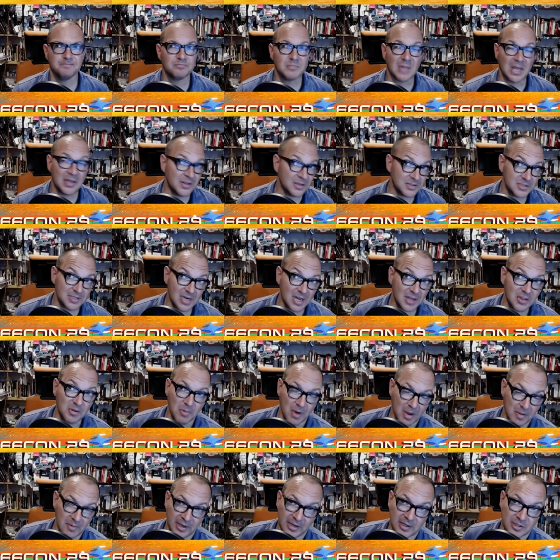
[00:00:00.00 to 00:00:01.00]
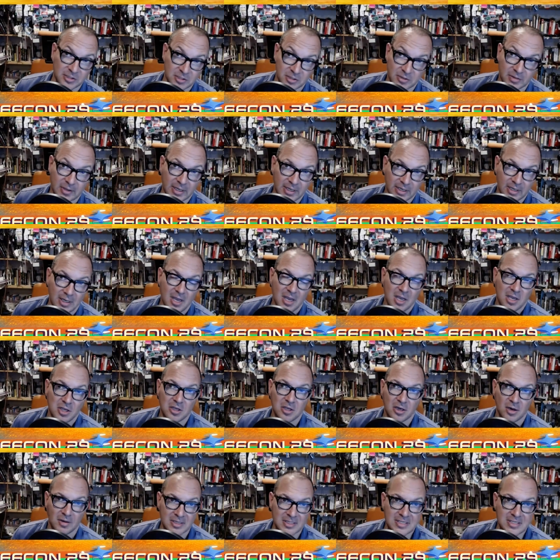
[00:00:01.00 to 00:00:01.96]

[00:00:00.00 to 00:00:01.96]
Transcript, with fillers: And there's another way we could do it. You know,